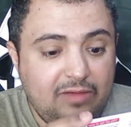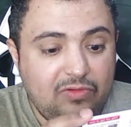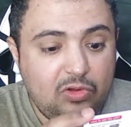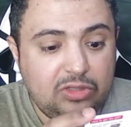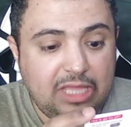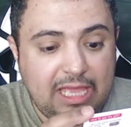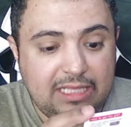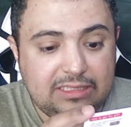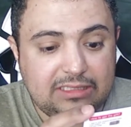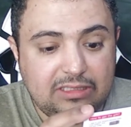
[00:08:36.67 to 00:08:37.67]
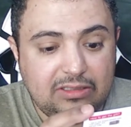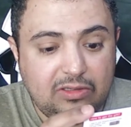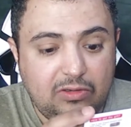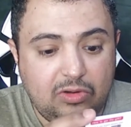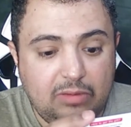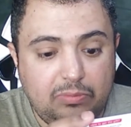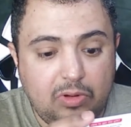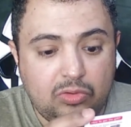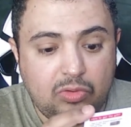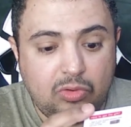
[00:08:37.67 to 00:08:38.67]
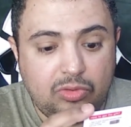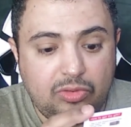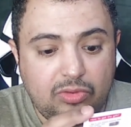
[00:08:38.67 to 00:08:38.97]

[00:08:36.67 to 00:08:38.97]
float hand, or a Bluetooth